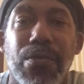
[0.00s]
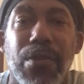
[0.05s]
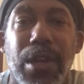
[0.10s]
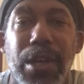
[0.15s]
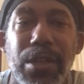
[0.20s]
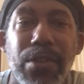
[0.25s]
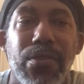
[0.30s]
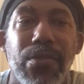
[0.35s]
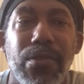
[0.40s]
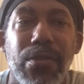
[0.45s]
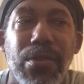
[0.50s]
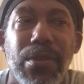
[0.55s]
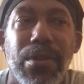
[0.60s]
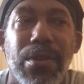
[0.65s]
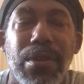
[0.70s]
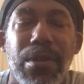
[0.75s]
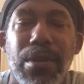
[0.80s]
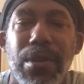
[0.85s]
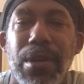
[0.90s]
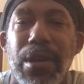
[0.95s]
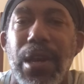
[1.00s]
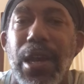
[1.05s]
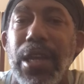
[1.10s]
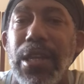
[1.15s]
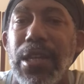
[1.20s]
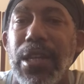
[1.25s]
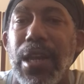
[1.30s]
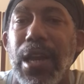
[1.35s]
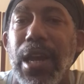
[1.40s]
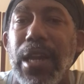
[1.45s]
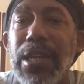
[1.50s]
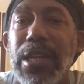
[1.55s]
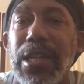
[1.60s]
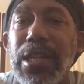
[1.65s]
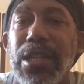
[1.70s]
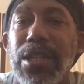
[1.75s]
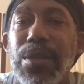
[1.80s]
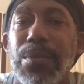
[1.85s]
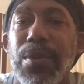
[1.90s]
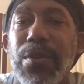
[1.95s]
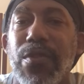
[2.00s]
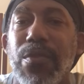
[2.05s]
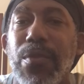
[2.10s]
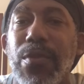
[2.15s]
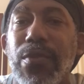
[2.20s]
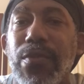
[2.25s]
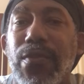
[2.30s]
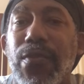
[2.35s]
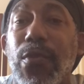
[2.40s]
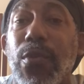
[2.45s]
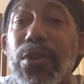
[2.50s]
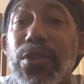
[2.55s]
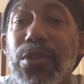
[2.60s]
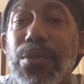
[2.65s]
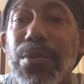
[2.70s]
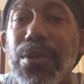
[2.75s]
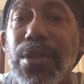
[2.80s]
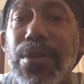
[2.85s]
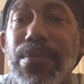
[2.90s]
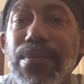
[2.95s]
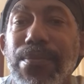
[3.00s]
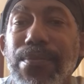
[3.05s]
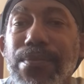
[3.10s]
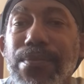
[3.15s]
rights, I needed to be removed forcibly.